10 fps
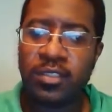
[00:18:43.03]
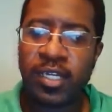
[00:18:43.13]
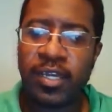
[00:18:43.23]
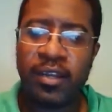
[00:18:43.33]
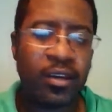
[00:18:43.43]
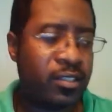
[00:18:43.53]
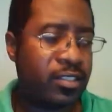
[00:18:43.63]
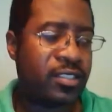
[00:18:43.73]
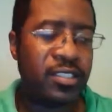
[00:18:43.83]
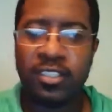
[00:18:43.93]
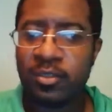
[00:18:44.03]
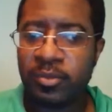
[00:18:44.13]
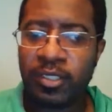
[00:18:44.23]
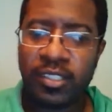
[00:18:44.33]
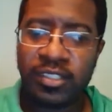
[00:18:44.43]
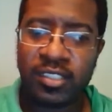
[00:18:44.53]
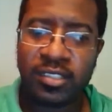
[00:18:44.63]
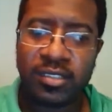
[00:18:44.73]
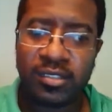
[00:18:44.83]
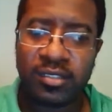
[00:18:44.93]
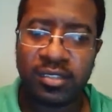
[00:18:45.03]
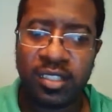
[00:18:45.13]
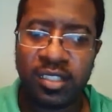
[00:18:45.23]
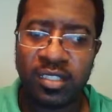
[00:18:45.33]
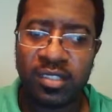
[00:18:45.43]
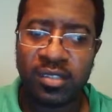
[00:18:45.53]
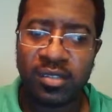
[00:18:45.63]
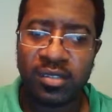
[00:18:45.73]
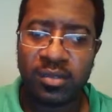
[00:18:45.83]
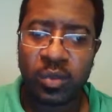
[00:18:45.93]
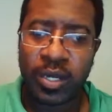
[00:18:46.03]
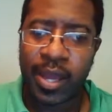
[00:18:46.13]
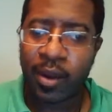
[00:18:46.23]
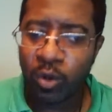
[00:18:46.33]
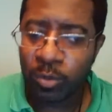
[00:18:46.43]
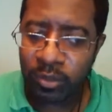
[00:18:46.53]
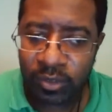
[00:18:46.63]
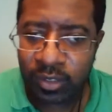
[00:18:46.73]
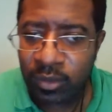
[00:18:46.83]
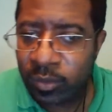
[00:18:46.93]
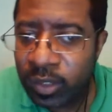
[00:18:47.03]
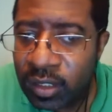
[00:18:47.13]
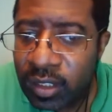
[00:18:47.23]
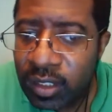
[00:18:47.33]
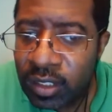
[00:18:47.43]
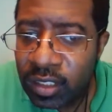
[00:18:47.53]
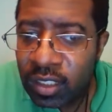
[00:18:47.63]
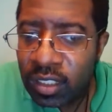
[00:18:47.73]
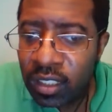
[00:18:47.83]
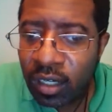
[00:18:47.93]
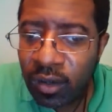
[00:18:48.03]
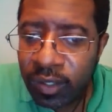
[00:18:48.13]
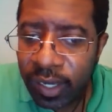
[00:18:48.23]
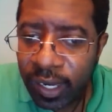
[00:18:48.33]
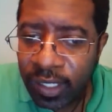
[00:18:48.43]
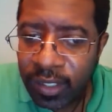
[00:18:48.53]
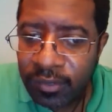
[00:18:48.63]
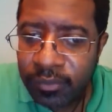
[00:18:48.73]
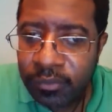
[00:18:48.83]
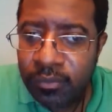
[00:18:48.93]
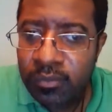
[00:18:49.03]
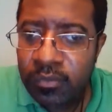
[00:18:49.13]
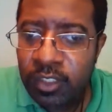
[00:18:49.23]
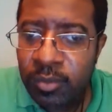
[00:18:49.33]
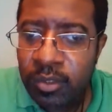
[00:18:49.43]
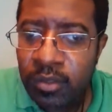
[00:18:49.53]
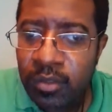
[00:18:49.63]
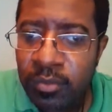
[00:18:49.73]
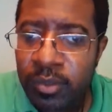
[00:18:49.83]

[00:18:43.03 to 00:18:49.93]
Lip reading: I had all this set up, but it just went out on me for some reason. Okay, let me go.